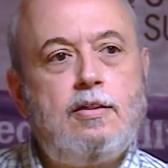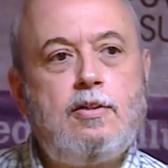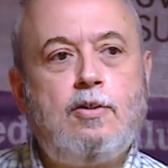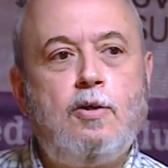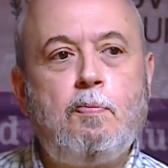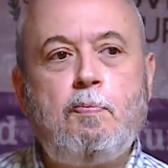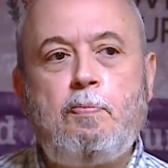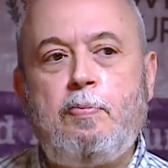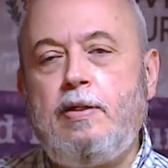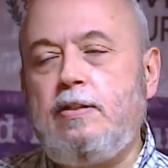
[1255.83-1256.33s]

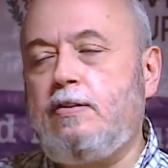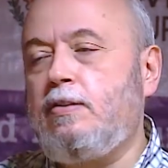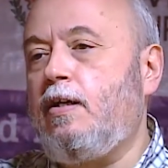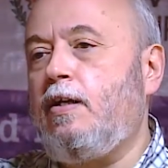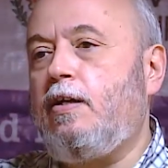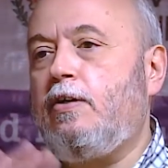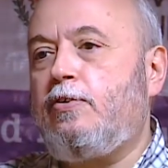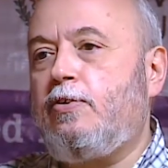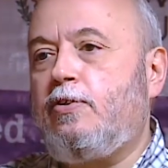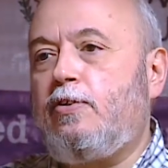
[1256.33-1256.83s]
complete
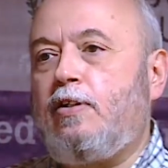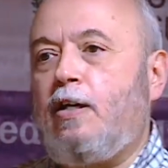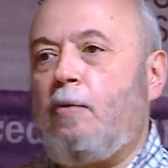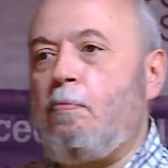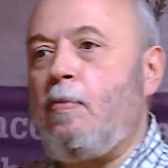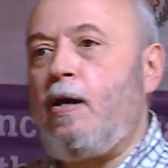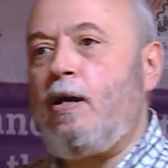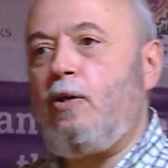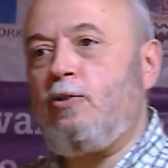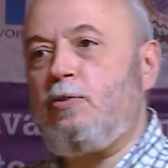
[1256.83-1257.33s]
error,
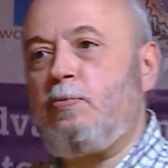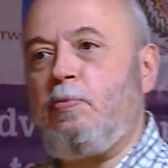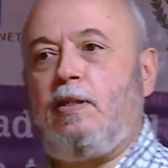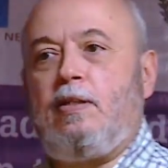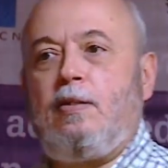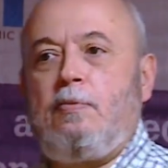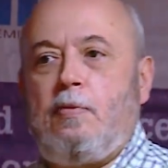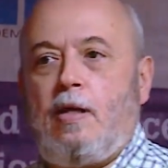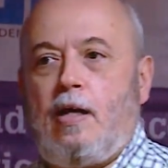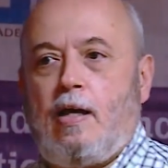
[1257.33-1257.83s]

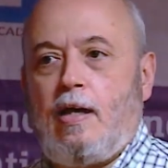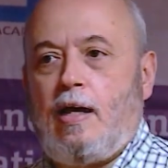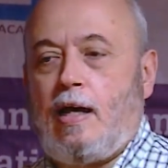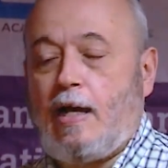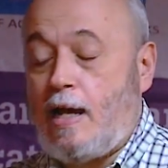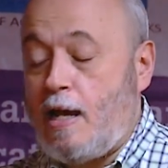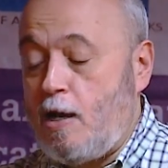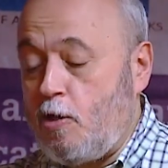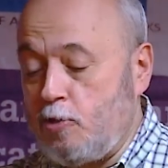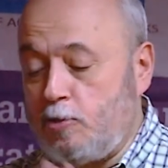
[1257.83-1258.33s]
a
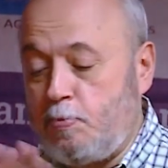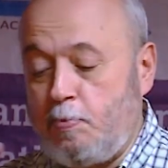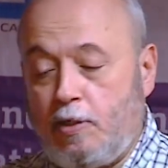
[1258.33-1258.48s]
chaos,